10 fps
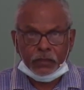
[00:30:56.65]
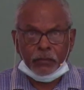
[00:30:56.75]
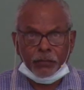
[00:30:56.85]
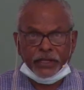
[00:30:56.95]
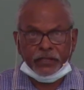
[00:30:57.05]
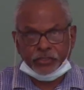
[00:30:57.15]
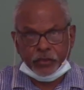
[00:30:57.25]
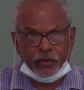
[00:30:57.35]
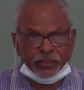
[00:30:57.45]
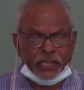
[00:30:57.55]
bringing
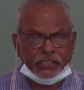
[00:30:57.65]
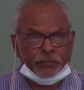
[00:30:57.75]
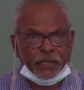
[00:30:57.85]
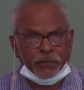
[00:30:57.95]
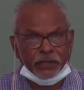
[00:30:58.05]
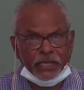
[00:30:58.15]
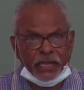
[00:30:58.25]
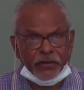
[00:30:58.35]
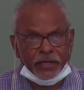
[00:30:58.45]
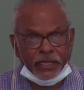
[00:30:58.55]
200,000 people a
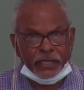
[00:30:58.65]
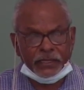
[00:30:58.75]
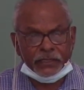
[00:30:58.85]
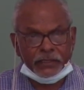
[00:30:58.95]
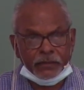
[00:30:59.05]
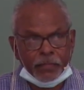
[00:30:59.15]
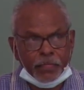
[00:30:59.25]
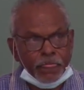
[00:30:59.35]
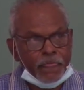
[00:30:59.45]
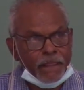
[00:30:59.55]
year in here,
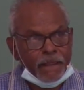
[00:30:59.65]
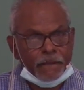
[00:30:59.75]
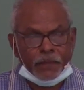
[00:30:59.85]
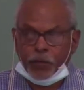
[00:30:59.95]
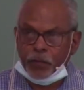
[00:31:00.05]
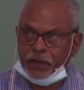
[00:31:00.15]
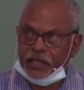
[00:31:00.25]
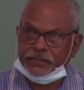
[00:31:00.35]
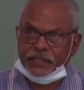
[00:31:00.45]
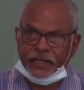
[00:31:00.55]
the
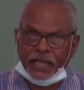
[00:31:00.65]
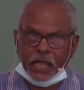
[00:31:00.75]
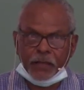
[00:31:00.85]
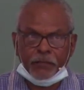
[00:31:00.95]
population is going to go up.